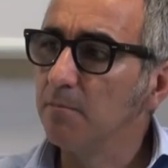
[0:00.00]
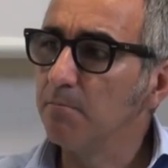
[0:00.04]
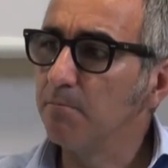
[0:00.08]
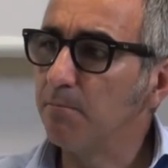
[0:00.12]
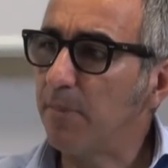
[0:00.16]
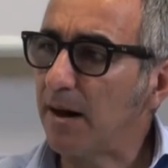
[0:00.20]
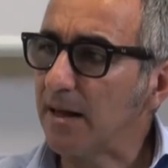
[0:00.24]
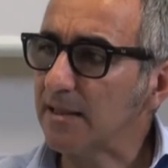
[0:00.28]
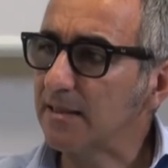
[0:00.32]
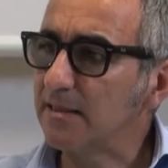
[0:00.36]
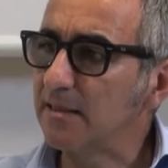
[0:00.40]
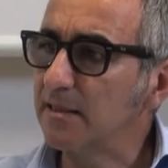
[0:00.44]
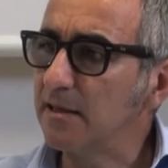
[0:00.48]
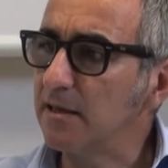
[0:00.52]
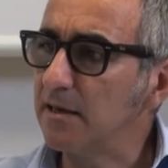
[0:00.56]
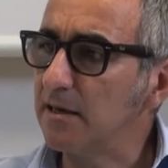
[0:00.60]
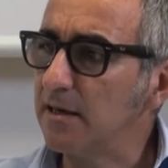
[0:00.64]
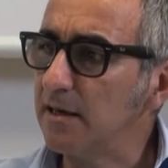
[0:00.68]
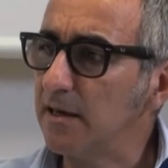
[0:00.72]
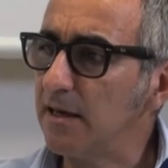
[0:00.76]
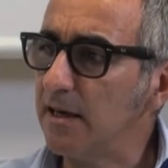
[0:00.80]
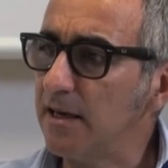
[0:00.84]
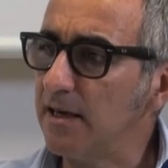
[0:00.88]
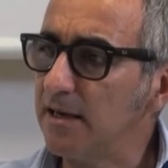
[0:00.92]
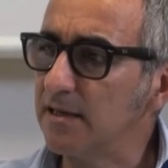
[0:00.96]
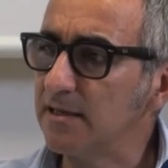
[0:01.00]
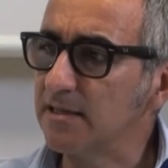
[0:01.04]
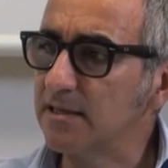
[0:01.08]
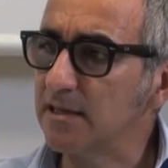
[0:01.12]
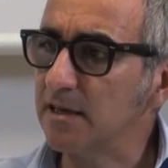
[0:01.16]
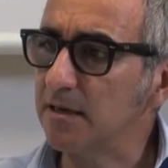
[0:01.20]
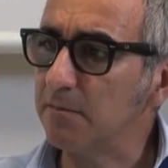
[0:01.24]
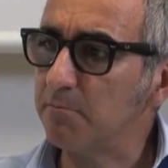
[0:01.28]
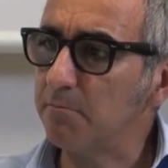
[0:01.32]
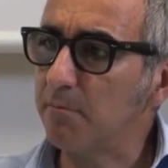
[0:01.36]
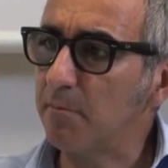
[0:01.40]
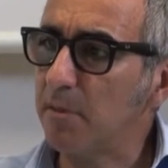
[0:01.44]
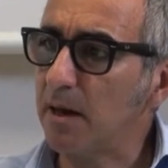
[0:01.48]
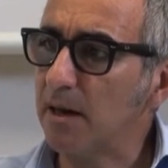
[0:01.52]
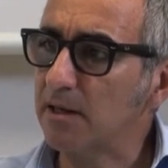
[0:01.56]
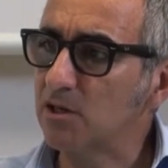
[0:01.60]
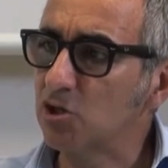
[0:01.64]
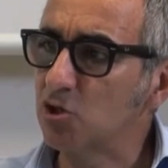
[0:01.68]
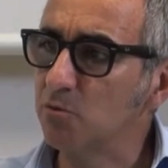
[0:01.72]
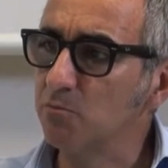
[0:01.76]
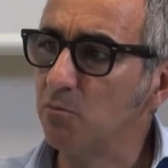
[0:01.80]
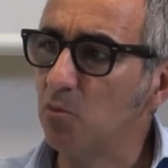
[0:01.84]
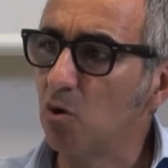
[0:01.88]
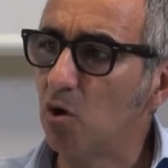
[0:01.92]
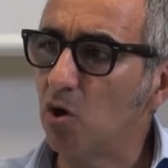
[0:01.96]
But uh, is uh,
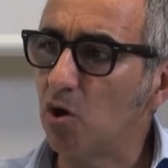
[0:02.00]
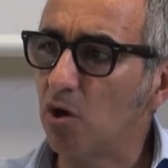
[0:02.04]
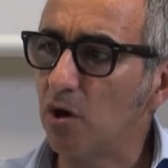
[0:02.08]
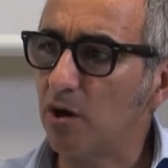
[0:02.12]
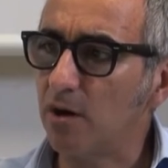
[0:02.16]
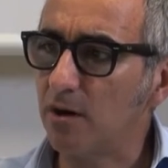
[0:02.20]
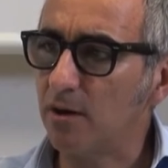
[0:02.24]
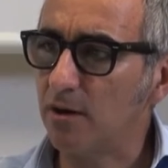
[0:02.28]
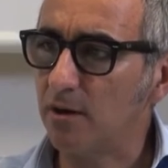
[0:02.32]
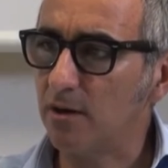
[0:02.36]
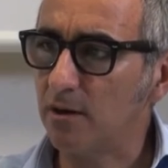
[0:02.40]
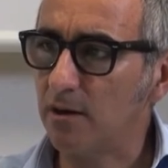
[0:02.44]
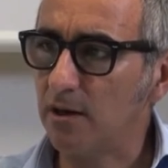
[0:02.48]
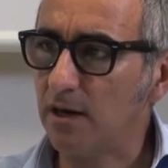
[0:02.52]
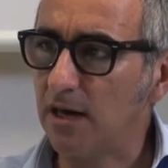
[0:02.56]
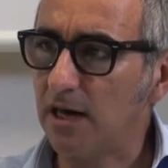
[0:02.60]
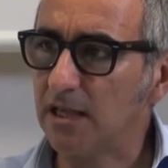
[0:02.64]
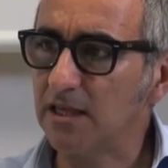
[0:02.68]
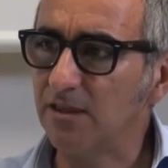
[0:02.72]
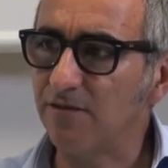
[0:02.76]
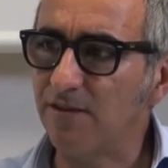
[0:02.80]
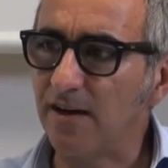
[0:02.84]
much more uh,